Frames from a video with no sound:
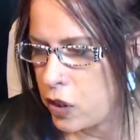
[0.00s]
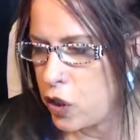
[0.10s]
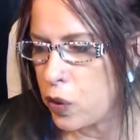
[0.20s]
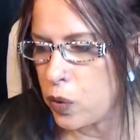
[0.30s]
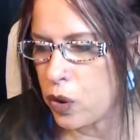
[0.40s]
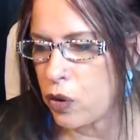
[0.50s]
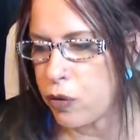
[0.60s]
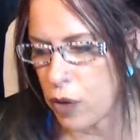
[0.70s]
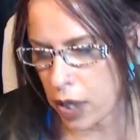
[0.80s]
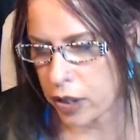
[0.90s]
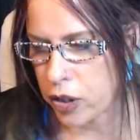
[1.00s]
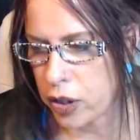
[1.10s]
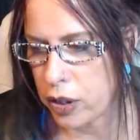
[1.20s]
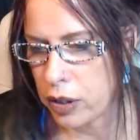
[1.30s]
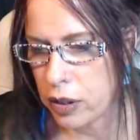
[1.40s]
Dude
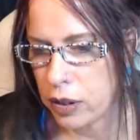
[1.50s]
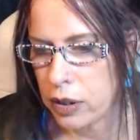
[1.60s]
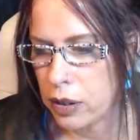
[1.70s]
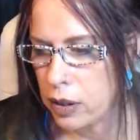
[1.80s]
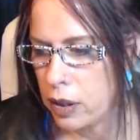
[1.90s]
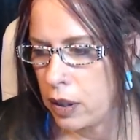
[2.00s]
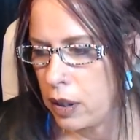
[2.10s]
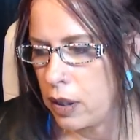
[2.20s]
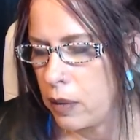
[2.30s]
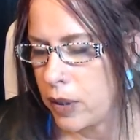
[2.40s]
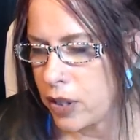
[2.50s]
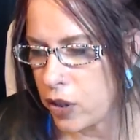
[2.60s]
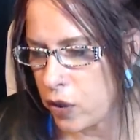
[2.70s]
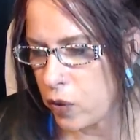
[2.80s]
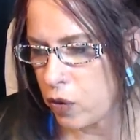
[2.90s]
crush. What's a
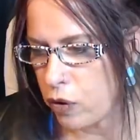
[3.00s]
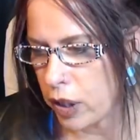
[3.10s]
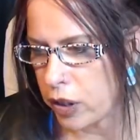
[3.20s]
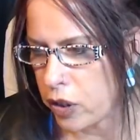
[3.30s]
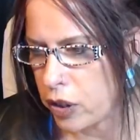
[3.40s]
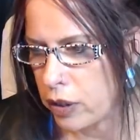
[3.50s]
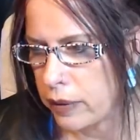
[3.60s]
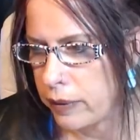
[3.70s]
dude crush?